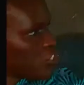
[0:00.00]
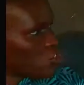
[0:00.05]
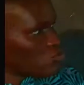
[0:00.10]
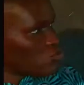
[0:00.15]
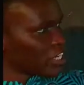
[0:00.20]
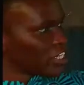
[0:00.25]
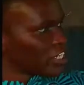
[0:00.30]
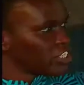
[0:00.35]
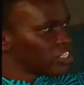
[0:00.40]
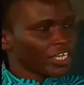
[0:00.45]

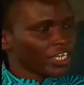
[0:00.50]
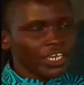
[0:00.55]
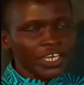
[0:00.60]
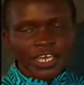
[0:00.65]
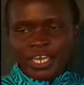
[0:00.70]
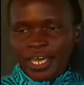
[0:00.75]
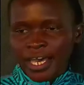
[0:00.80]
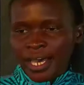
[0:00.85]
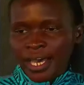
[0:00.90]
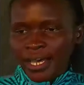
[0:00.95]
here,
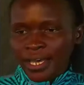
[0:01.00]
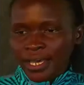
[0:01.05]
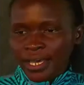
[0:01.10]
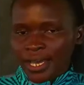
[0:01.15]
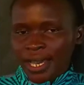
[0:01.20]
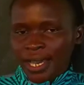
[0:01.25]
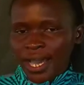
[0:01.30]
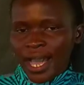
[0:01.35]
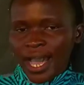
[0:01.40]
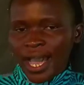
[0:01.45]
I am
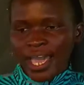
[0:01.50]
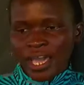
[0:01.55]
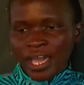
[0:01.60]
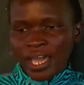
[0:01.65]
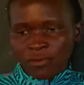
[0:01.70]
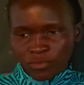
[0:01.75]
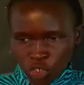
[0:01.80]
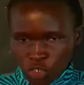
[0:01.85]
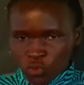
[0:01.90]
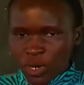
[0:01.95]
sure we
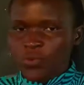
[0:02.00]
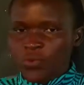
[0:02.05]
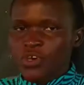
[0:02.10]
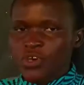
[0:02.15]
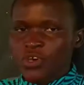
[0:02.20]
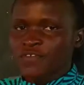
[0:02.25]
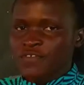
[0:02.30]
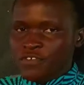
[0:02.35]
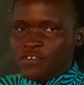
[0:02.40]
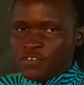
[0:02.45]
have already
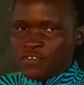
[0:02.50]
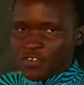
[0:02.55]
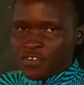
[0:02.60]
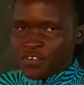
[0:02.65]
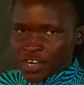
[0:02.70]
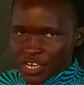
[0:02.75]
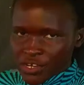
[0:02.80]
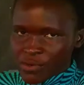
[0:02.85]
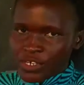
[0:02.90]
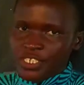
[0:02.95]
gotten
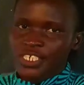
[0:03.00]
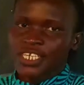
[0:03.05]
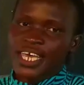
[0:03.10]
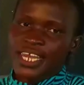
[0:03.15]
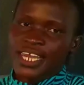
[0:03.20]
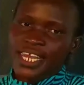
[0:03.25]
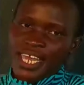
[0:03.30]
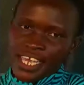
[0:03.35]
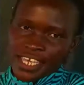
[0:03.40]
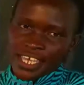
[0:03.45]
an idea.